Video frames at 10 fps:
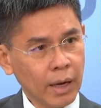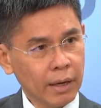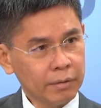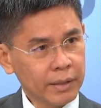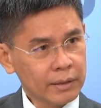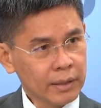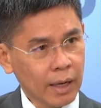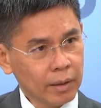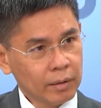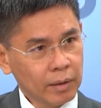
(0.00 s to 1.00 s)
areas.
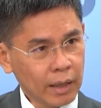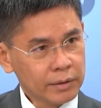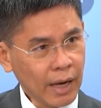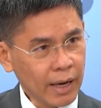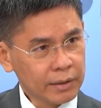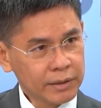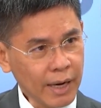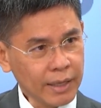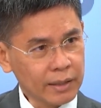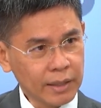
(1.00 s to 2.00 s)
Chi
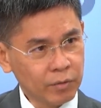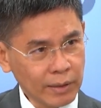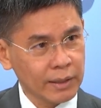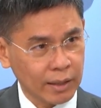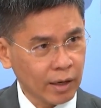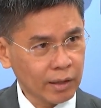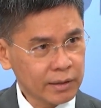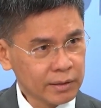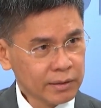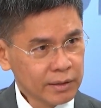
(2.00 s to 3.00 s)
China invested a
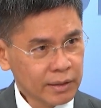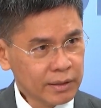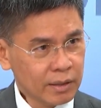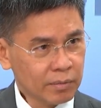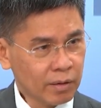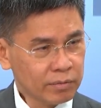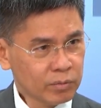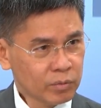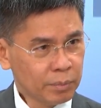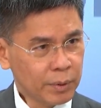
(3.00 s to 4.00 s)
lot mm. in terms of
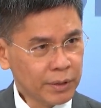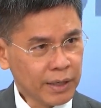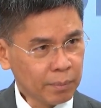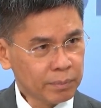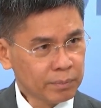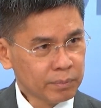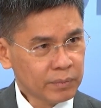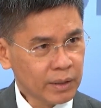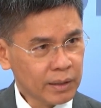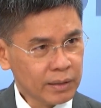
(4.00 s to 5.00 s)
building up
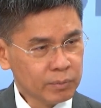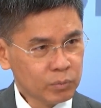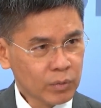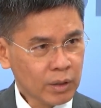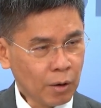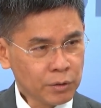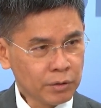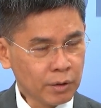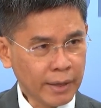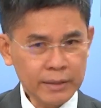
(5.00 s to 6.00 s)

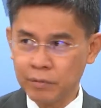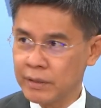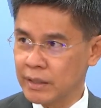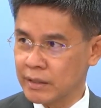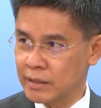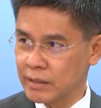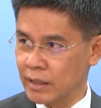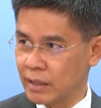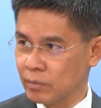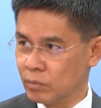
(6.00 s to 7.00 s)
cultural activities.
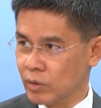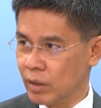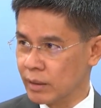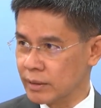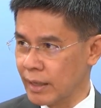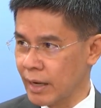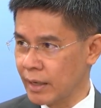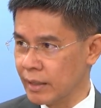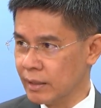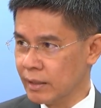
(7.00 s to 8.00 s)

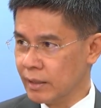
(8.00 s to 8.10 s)
Thailand